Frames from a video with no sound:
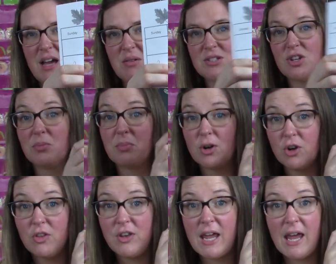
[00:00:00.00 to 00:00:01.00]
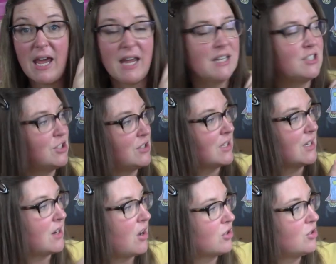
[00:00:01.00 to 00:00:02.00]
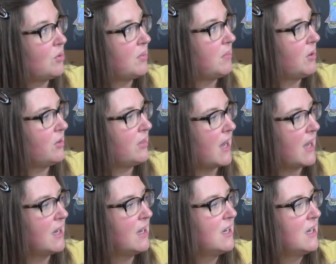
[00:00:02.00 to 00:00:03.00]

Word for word: that was her birthday. She's an October birthday.